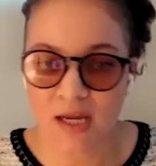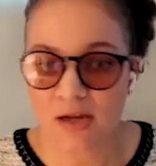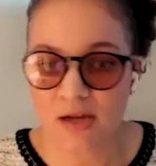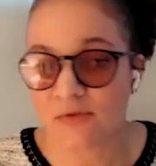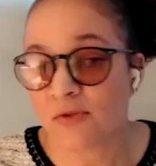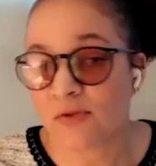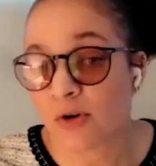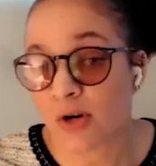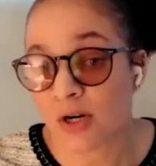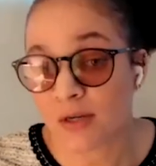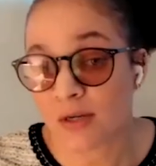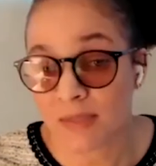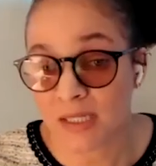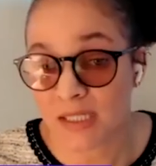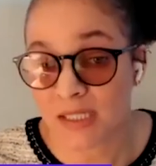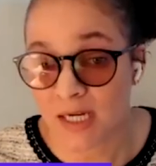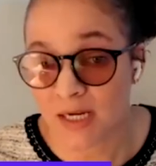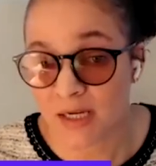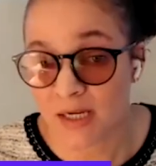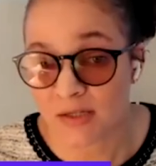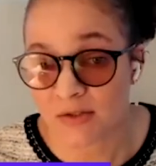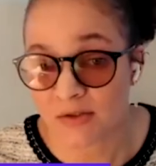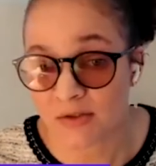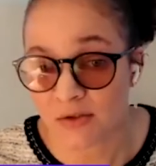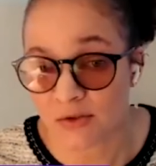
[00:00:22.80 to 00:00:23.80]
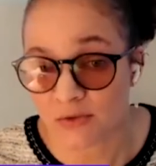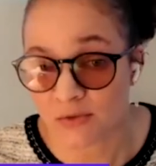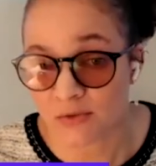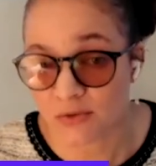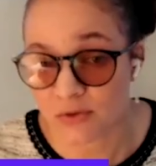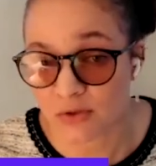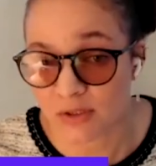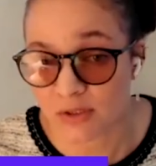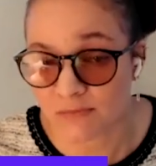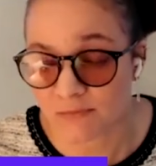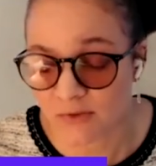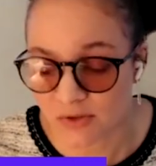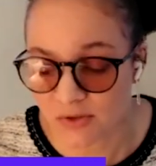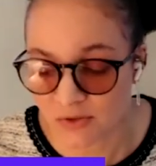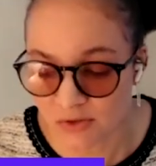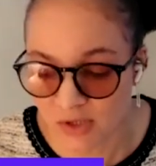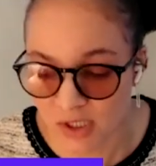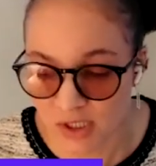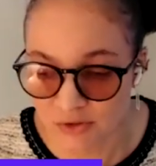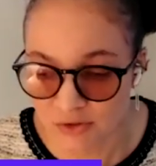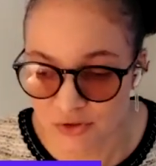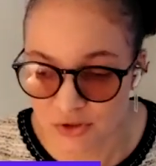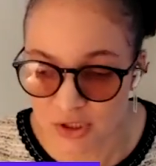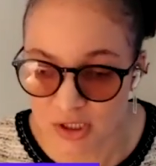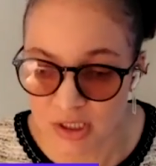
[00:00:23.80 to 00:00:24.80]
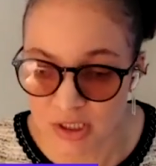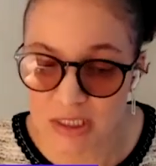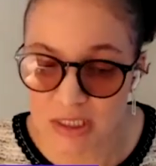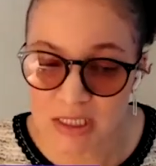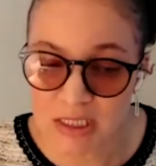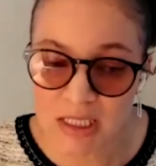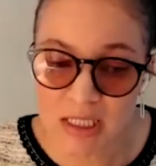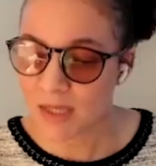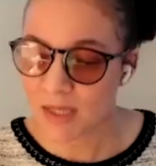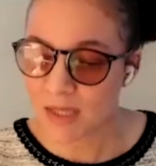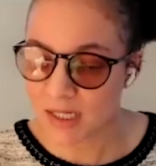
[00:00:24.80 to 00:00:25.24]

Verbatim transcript: paying for and maintaining social infrastructure.